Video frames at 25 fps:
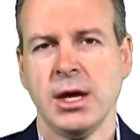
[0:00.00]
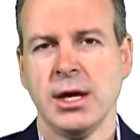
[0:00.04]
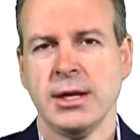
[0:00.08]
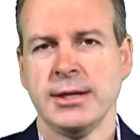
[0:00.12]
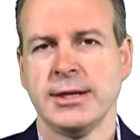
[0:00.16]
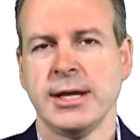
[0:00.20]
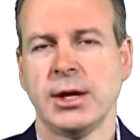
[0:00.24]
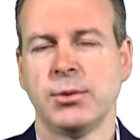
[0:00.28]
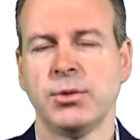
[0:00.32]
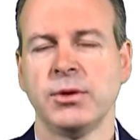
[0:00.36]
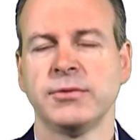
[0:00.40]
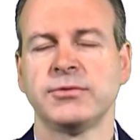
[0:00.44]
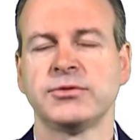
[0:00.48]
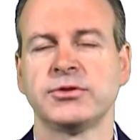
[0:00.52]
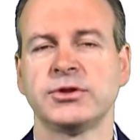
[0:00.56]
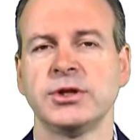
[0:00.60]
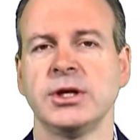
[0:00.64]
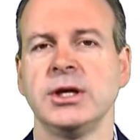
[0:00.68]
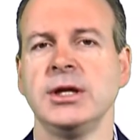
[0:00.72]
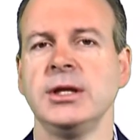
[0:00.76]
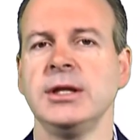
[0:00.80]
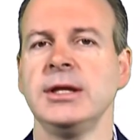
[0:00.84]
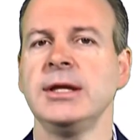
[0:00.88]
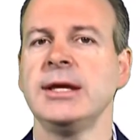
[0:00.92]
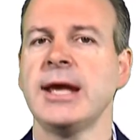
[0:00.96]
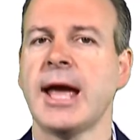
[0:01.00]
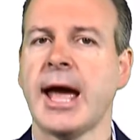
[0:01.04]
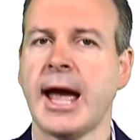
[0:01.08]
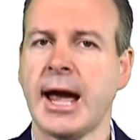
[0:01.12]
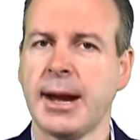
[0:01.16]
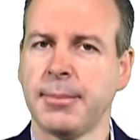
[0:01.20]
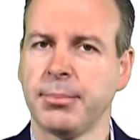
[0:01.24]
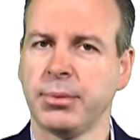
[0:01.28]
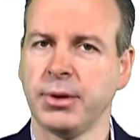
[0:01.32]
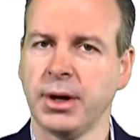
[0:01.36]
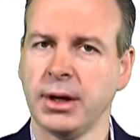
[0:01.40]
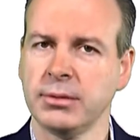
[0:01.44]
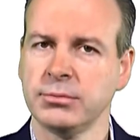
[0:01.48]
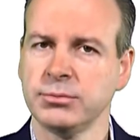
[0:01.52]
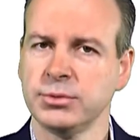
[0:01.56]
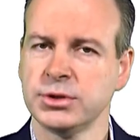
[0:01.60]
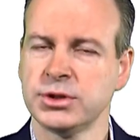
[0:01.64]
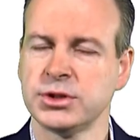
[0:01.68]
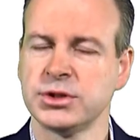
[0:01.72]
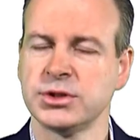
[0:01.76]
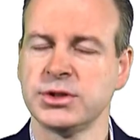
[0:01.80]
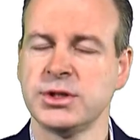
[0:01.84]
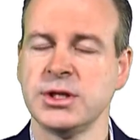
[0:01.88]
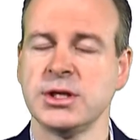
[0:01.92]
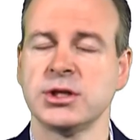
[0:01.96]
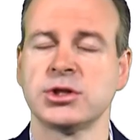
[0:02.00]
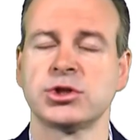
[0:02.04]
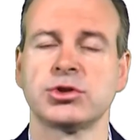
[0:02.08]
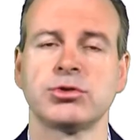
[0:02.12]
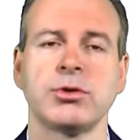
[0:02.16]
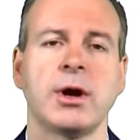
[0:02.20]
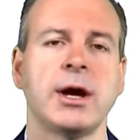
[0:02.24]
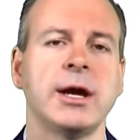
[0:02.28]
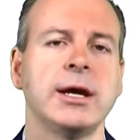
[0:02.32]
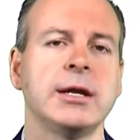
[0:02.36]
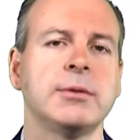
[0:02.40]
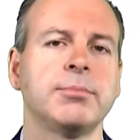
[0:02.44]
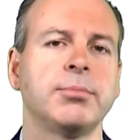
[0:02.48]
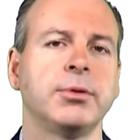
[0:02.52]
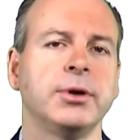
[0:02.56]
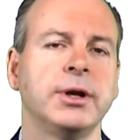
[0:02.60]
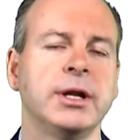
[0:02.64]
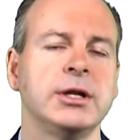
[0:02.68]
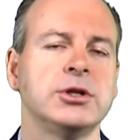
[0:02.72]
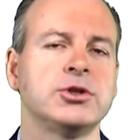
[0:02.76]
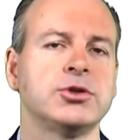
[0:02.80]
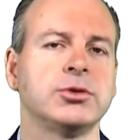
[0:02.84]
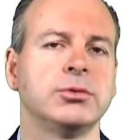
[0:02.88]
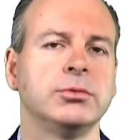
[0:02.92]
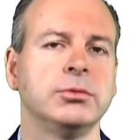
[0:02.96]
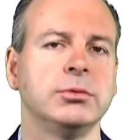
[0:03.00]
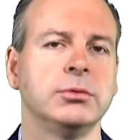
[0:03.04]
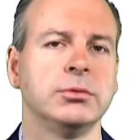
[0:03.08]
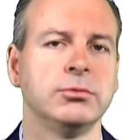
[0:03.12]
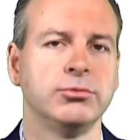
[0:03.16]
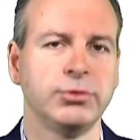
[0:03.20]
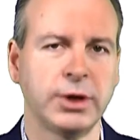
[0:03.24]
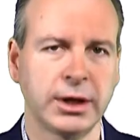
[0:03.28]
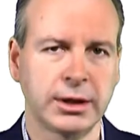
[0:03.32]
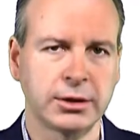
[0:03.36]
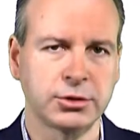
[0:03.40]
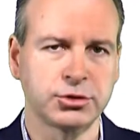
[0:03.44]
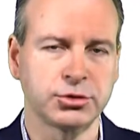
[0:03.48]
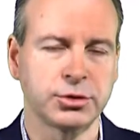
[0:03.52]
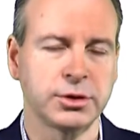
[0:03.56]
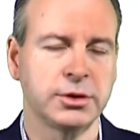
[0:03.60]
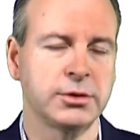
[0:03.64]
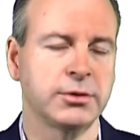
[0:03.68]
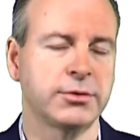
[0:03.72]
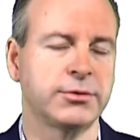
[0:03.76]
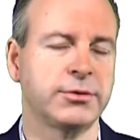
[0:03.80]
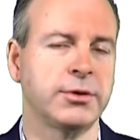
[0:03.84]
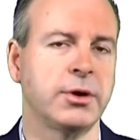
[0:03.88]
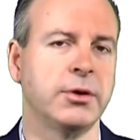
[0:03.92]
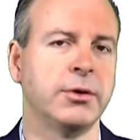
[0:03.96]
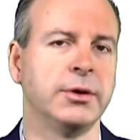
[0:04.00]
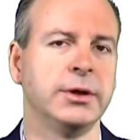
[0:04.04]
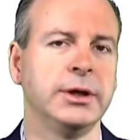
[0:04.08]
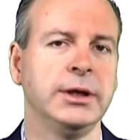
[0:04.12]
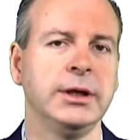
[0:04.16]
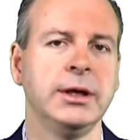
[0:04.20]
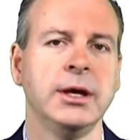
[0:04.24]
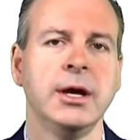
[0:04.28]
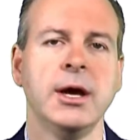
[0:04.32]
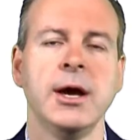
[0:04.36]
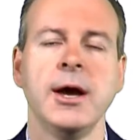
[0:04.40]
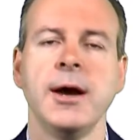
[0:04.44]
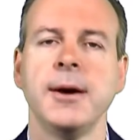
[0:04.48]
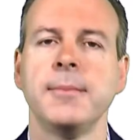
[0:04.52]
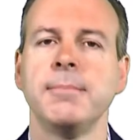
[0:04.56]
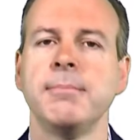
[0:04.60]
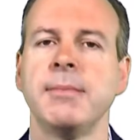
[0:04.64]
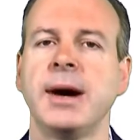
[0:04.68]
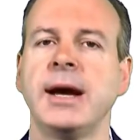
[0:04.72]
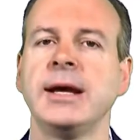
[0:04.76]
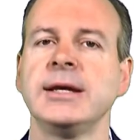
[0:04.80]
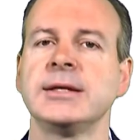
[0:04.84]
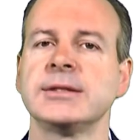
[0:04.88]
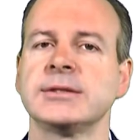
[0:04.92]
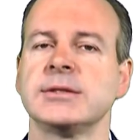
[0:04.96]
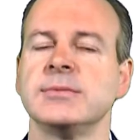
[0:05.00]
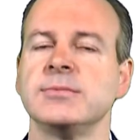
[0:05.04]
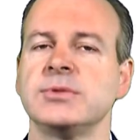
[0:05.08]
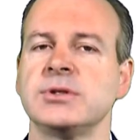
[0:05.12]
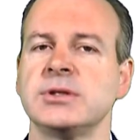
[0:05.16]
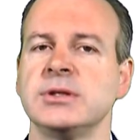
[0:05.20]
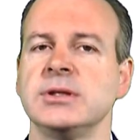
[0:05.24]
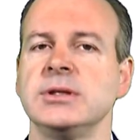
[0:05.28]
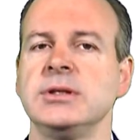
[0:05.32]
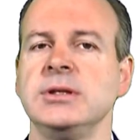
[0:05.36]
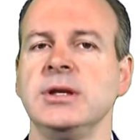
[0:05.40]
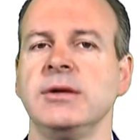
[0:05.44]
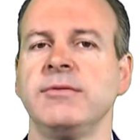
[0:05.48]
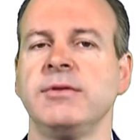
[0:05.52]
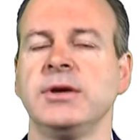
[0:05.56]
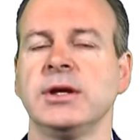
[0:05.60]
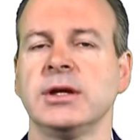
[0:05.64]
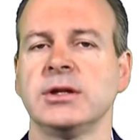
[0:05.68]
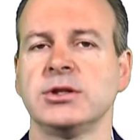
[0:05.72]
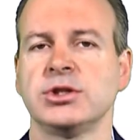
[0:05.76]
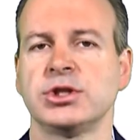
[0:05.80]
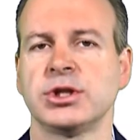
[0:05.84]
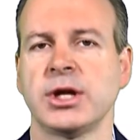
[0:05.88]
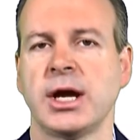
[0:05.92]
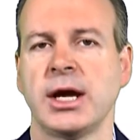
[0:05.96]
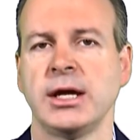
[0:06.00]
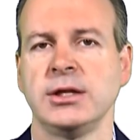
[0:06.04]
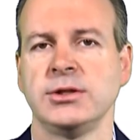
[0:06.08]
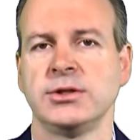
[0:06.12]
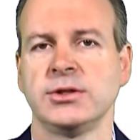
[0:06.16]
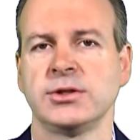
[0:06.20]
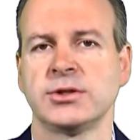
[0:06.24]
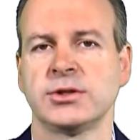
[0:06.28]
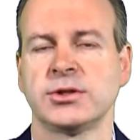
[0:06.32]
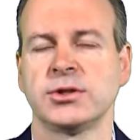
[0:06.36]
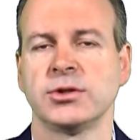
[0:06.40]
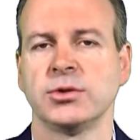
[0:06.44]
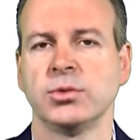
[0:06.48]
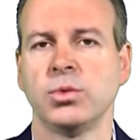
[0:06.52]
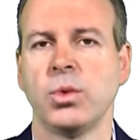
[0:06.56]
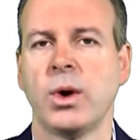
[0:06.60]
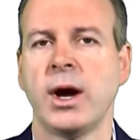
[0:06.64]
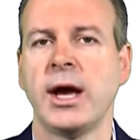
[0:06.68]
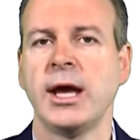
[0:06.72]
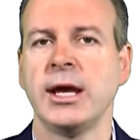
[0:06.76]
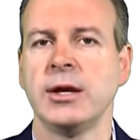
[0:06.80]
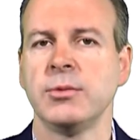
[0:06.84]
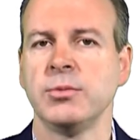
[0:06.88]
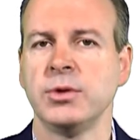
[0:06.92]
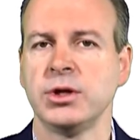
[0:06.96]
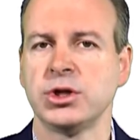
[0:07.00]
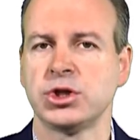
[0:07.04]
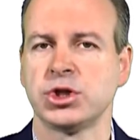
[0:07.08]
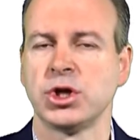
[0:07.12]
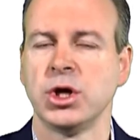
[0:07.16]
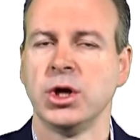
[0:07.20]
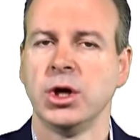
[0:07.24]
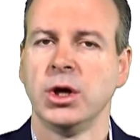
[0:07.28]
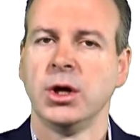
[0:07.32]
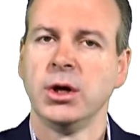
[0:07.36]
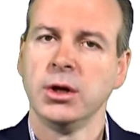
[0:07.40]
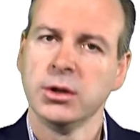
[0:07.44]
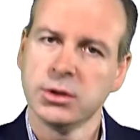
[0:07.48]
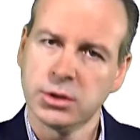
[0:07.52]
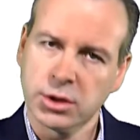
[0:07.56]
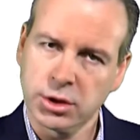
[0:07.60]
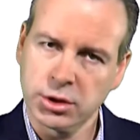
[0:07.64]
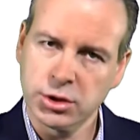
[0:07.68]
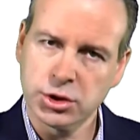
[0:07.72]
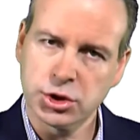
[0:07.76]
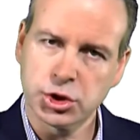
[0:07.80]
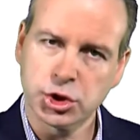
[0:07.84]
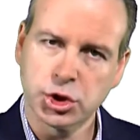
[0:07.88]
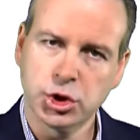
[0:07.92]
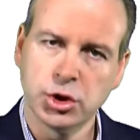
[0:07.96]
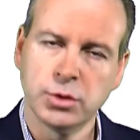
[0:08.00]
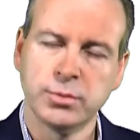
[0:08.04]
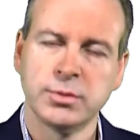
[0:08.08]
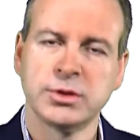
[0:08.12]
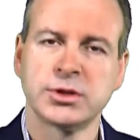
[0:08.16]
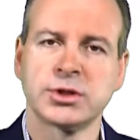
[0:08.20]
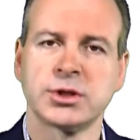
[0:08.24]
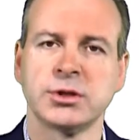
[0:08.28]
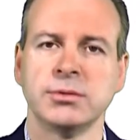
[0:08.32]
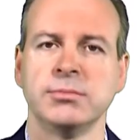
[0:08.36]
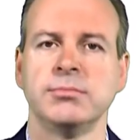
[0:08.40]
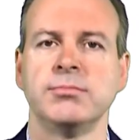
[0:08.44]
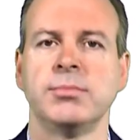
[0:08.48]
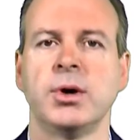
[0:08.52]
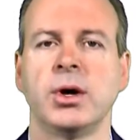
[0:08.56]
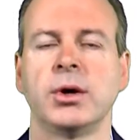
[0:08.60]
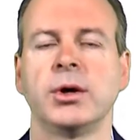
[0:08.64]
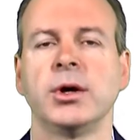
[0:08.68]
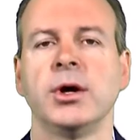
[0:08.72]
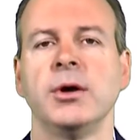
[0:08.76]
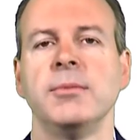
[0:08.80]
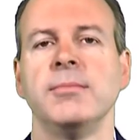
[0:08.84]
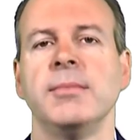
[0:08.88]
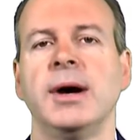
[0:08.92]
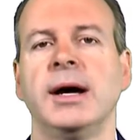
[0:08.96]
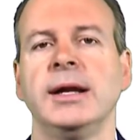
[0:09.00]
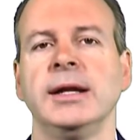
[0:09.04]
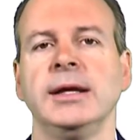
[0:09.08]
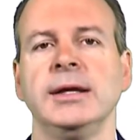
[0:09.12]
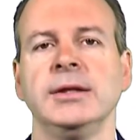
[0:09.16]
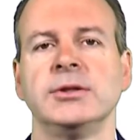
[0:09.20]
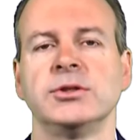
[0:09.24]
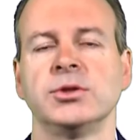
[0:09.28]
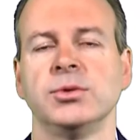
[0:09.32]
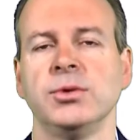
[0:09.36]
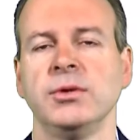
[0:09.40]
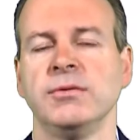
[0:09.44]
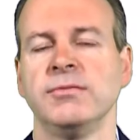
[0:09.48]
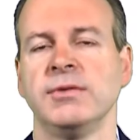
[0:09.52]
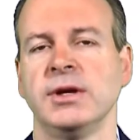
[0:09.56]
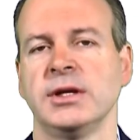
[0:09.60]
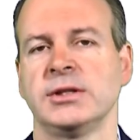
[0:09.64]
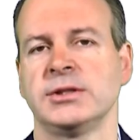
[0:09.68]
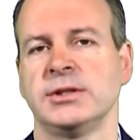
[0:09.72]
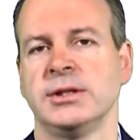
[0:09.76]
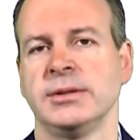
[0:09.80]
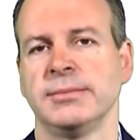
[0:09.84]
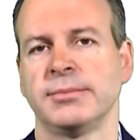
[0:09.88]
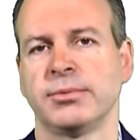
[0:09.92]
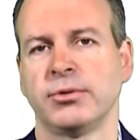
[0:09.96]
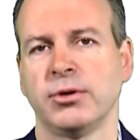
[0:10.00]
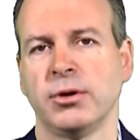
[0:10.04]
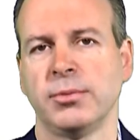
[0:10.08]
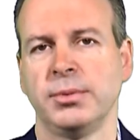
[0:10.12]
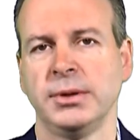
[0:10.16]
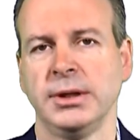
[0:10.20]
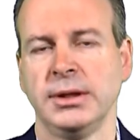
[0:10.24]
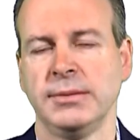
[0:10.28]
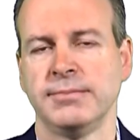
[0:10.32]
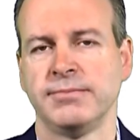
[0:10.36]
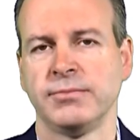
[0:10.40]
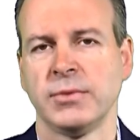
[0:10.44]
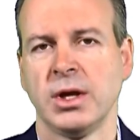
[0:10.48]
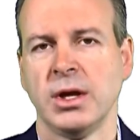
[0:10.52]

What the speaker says: Now, we've seen the APRA, which is the Australian Prudential Regulatory Authority, make some significant changes to the way in which consumers can borrow money to invest in property.